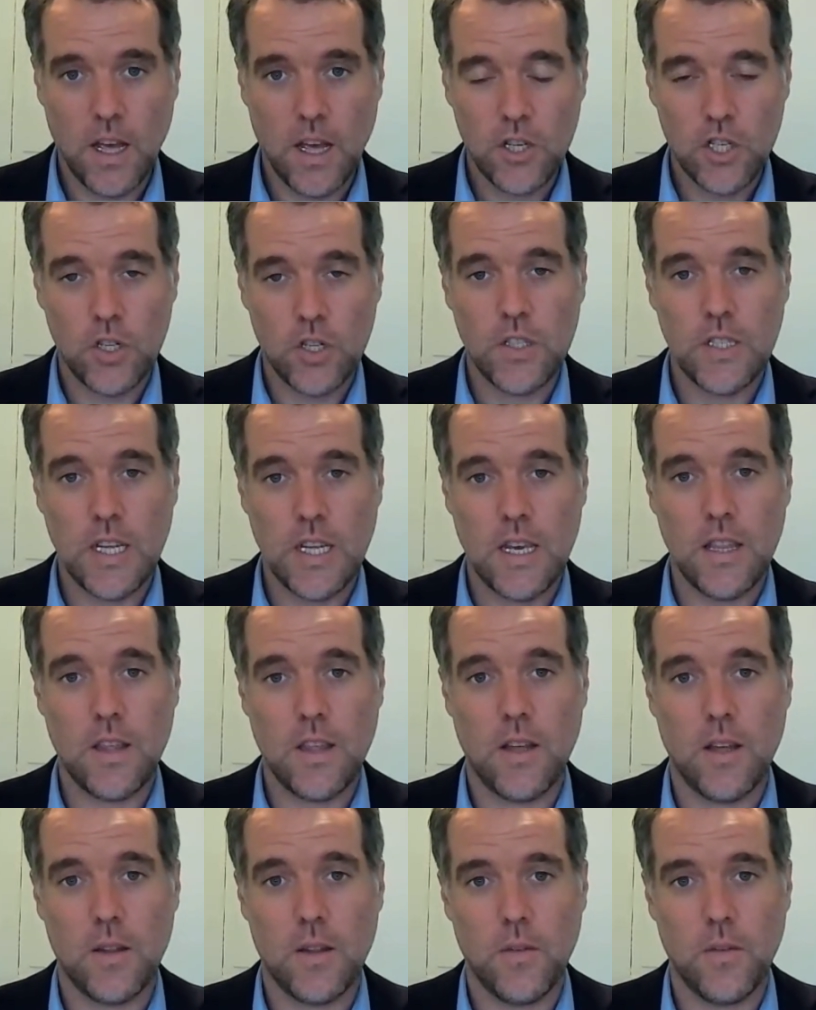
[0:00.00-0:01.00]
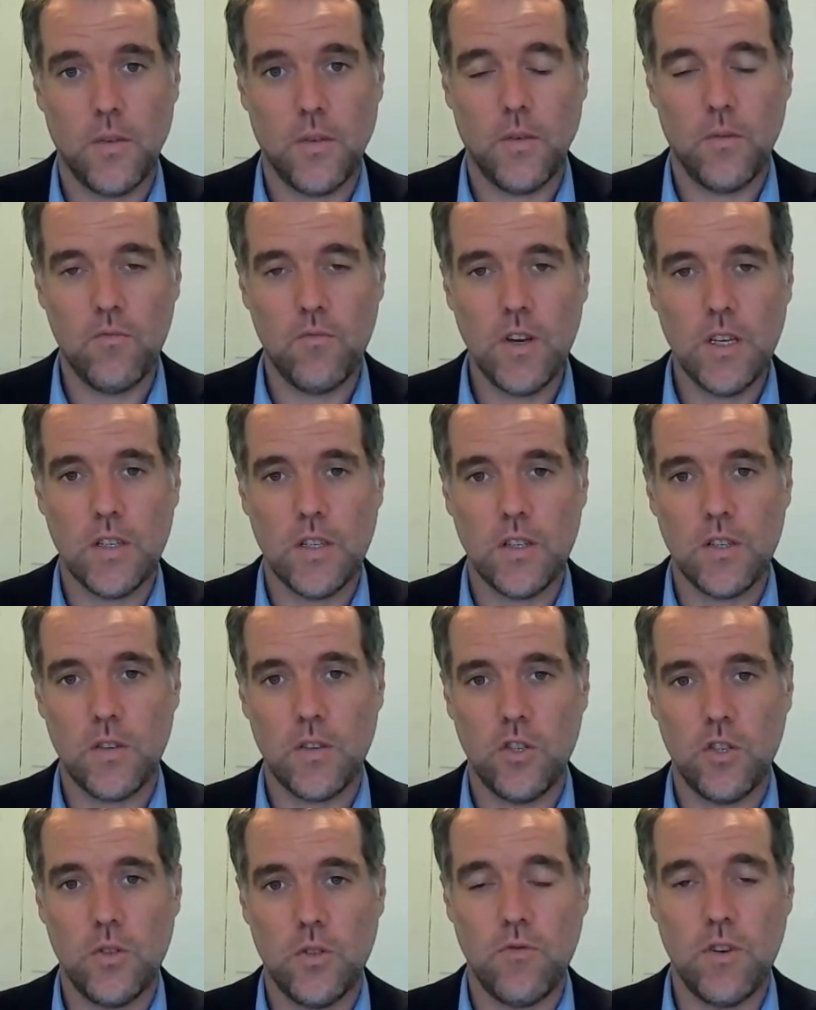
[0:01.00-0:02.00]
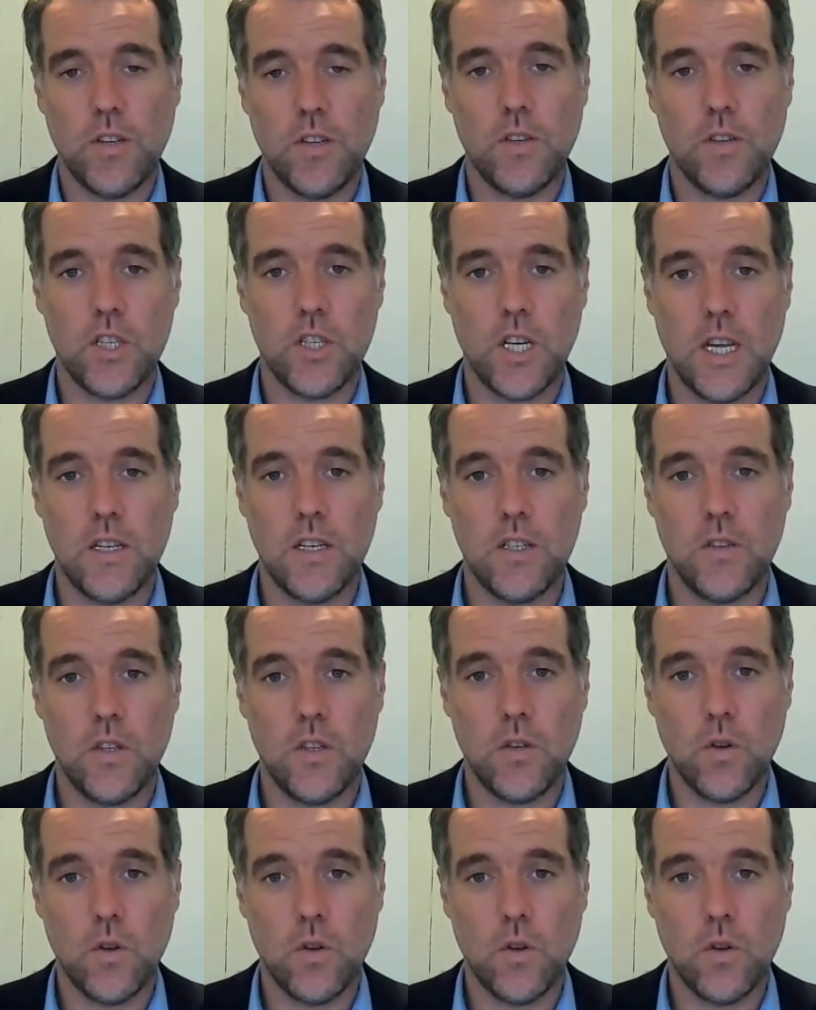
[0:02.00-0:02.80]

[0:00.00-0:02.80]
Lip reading: I should say that due to recent changes,